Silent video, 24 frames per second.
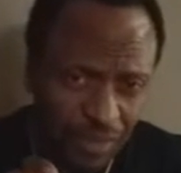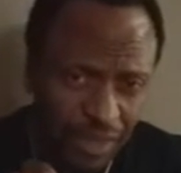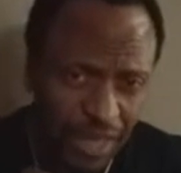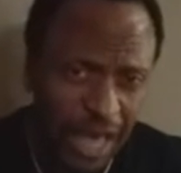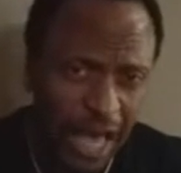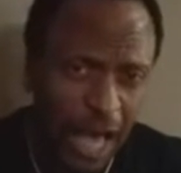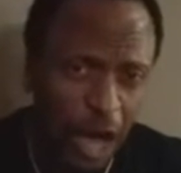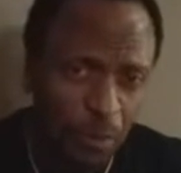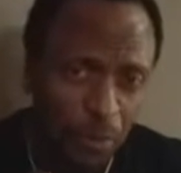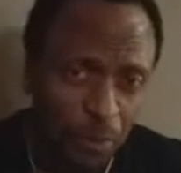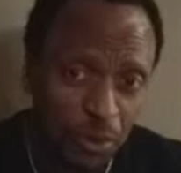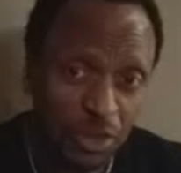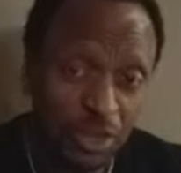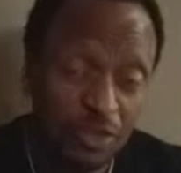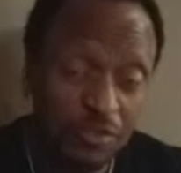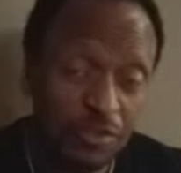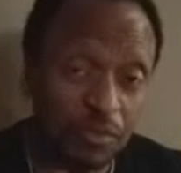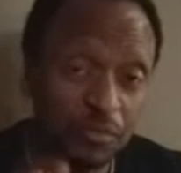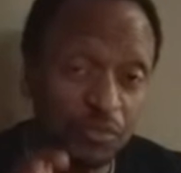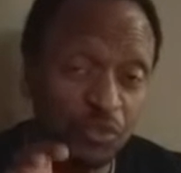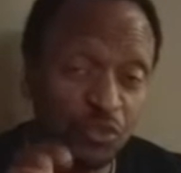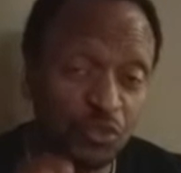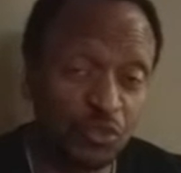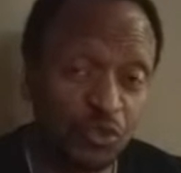I'll put up
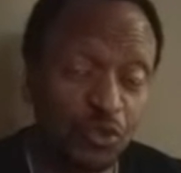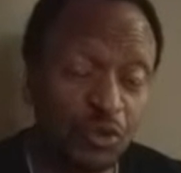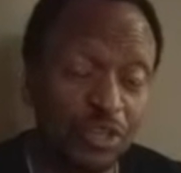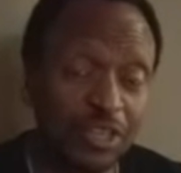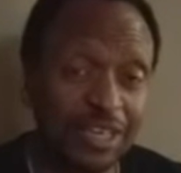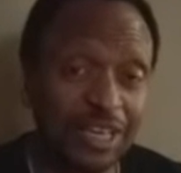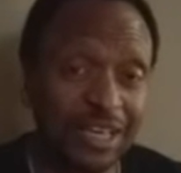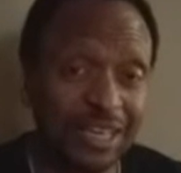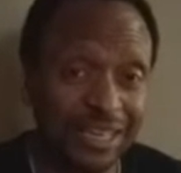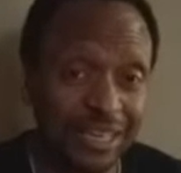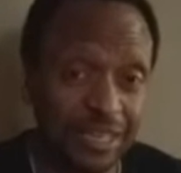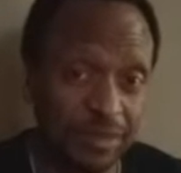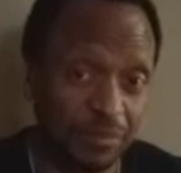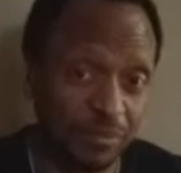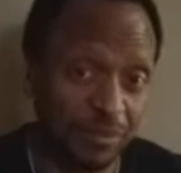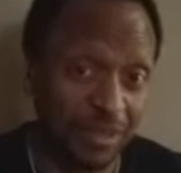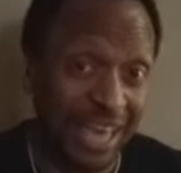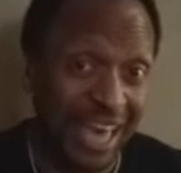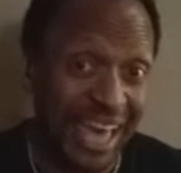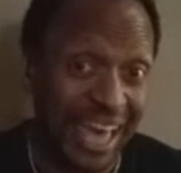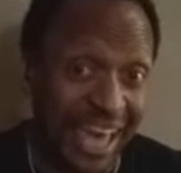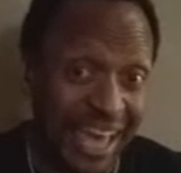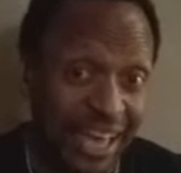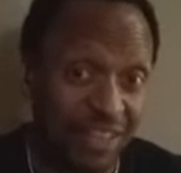some short clips
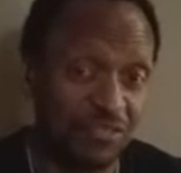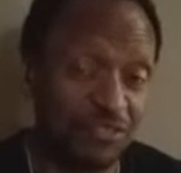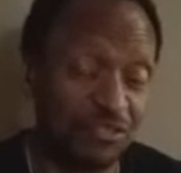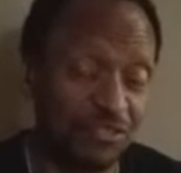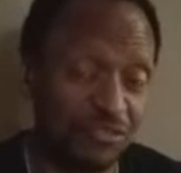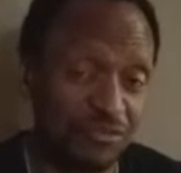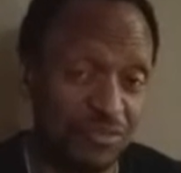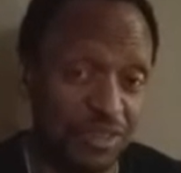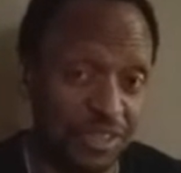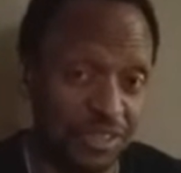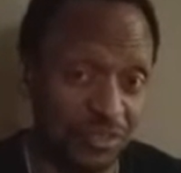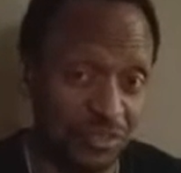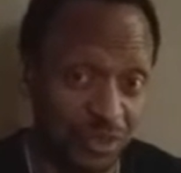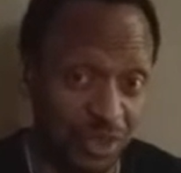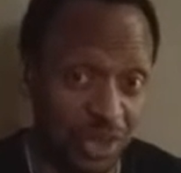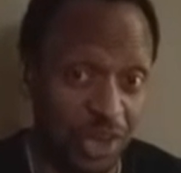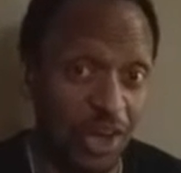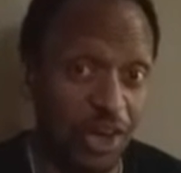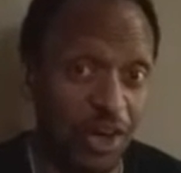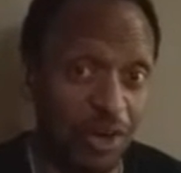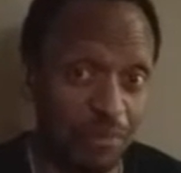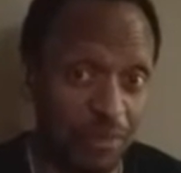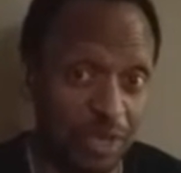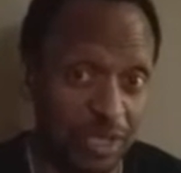answering your
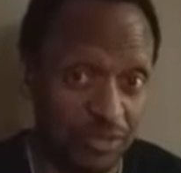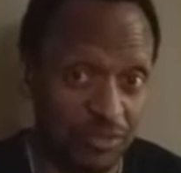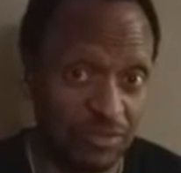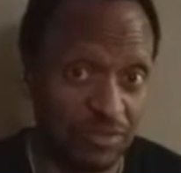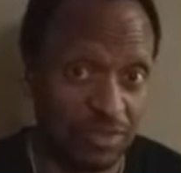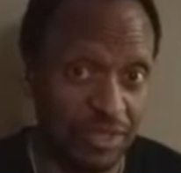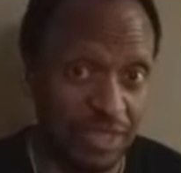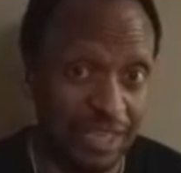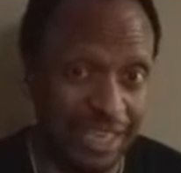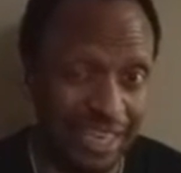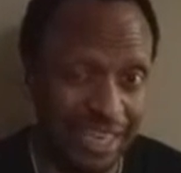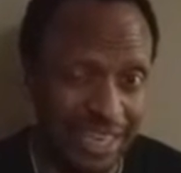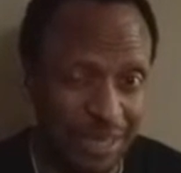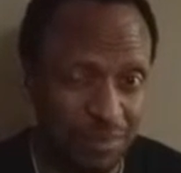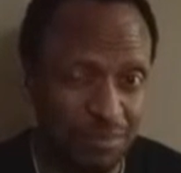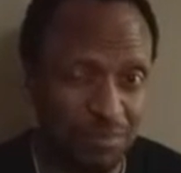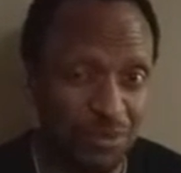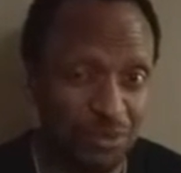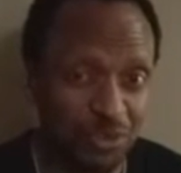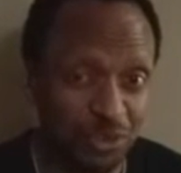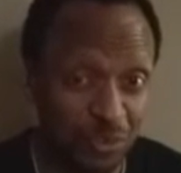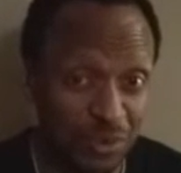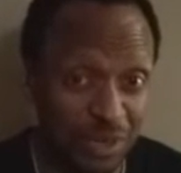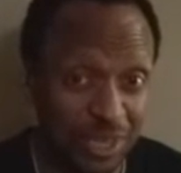comments in
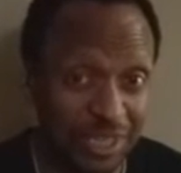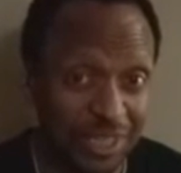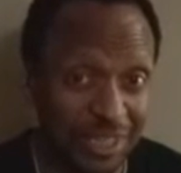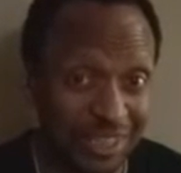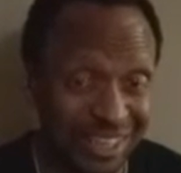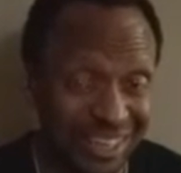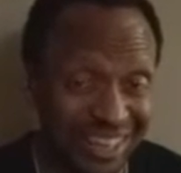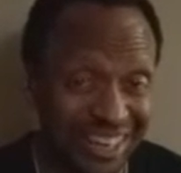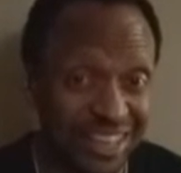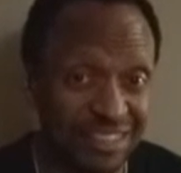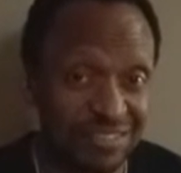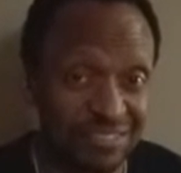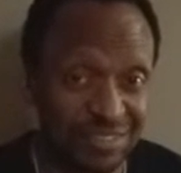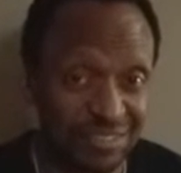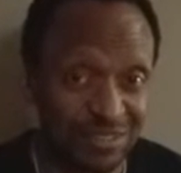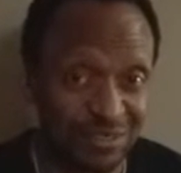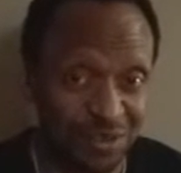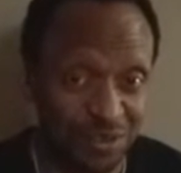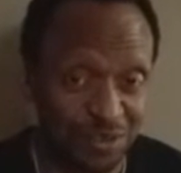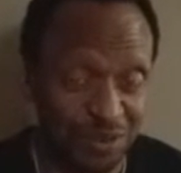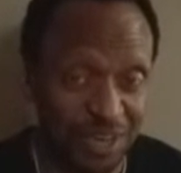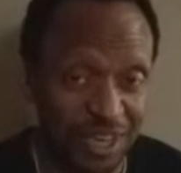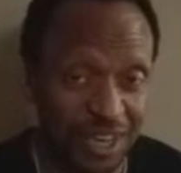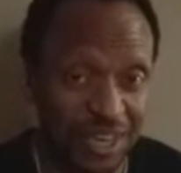between the lessons,
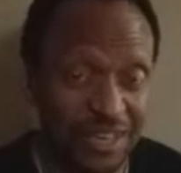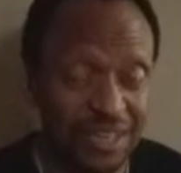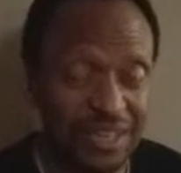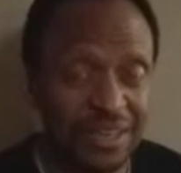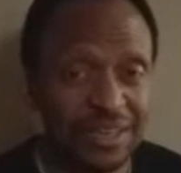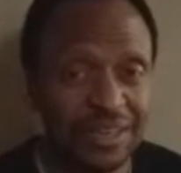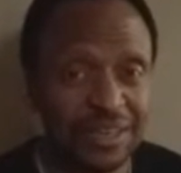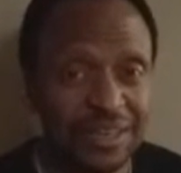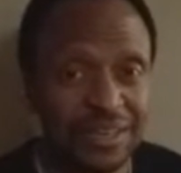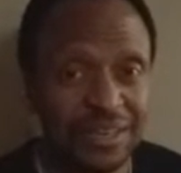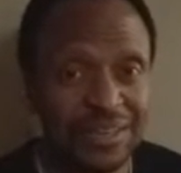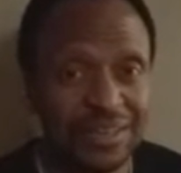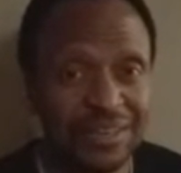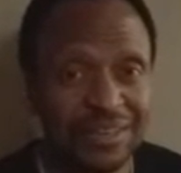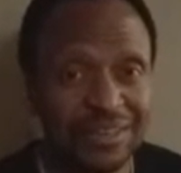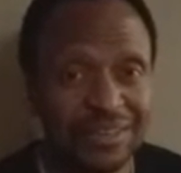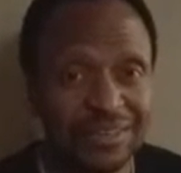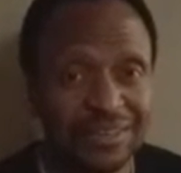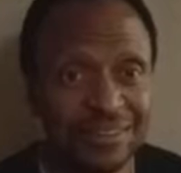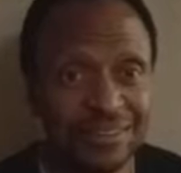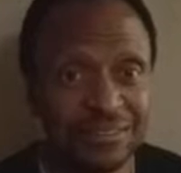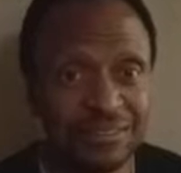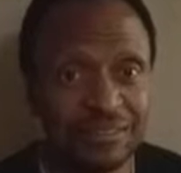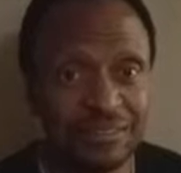okay?
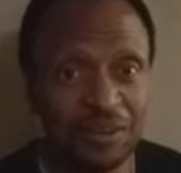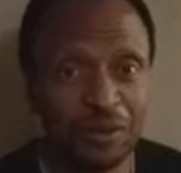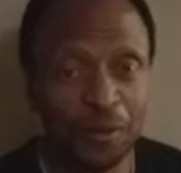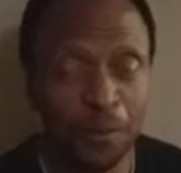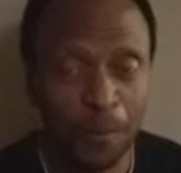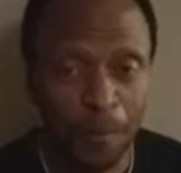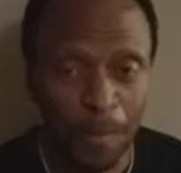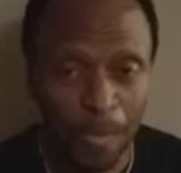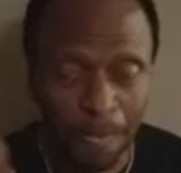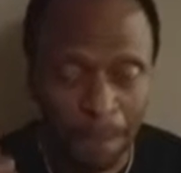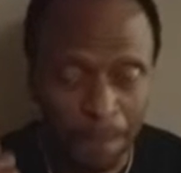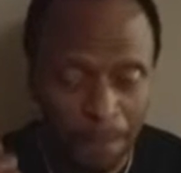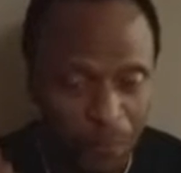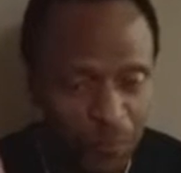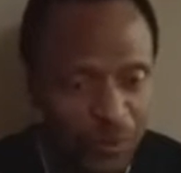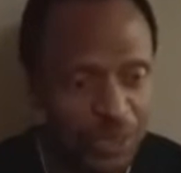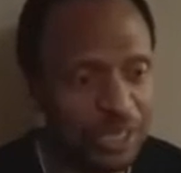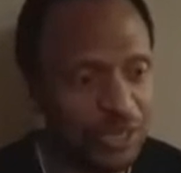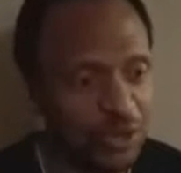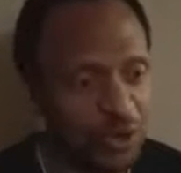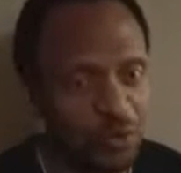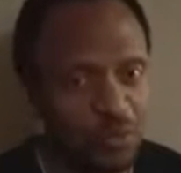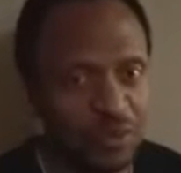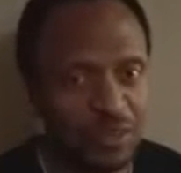So we
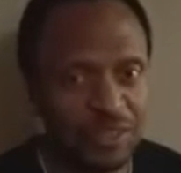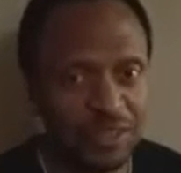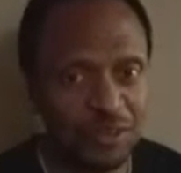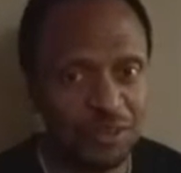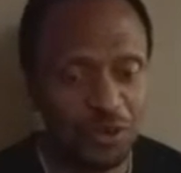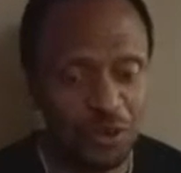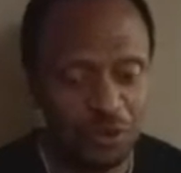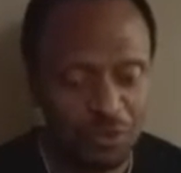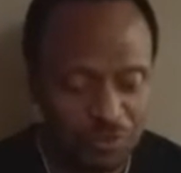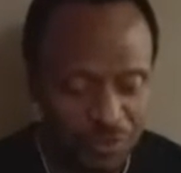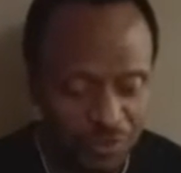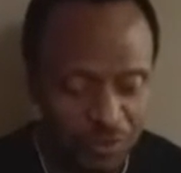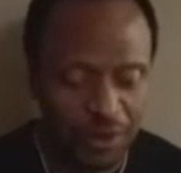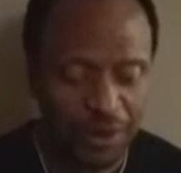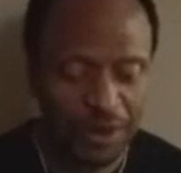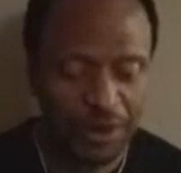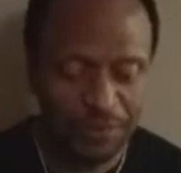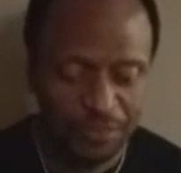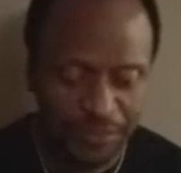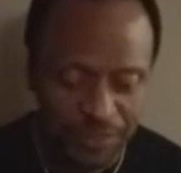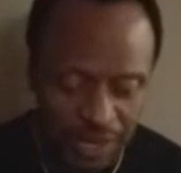know what the notes were.